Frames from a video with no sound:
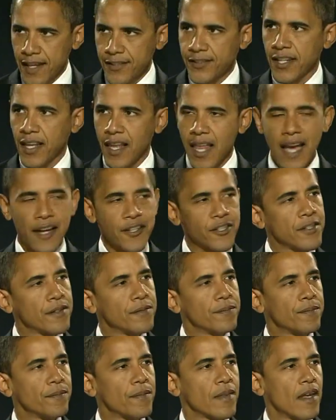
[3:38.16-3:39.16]
election,
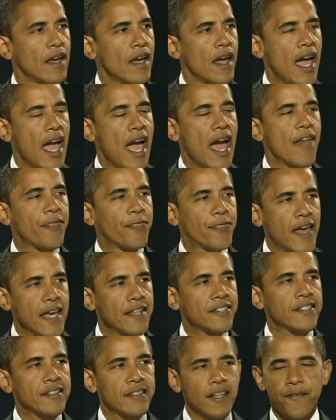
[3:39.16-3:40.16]
at
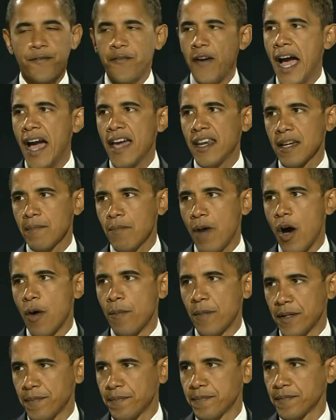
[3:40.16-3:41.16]
this defining
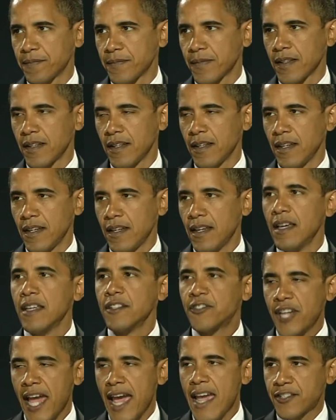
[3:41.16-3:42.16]
moment,
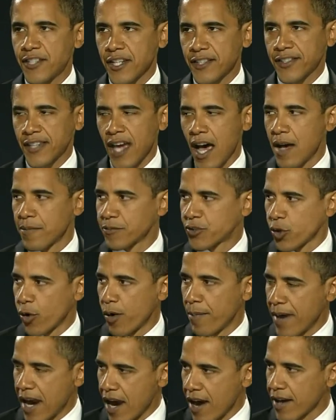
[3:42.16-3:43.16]
change has come to
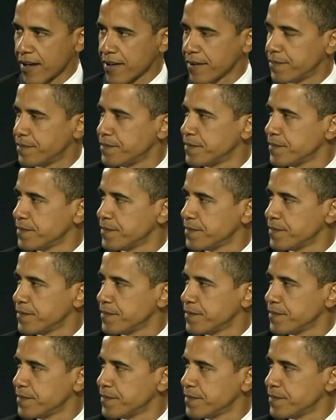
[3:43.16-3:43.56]
America.